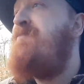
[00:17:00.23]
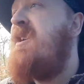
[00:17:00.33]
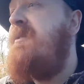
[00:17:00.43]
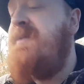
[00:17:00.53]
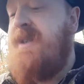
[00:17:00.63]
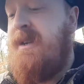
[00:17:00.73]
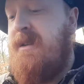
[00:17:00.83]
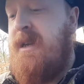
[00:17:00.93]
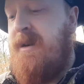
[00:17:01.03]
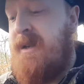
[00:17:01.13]
obviously,
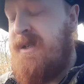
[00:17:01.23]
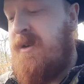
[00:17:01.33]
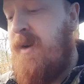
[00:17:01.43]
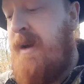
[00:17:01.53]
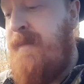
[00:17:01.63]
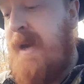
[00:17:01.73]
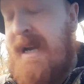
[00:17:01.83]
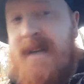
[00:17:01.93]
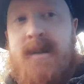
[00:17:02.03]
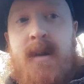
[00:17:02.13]
you know, that's a great big
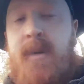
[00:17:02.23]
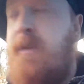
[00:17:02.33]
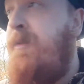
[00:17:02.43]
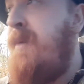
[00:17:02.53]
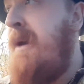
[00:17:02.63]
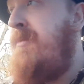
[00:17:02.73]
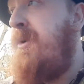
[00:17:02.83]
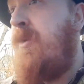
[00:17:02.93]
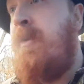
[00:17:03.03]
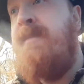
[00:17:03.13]
catalogue of people
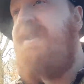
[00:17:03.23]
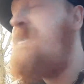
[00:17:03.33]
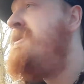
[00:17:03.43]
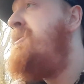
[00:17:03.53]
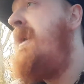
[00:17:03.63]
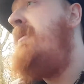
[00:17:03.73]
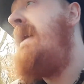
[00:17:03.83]
that go missing throughout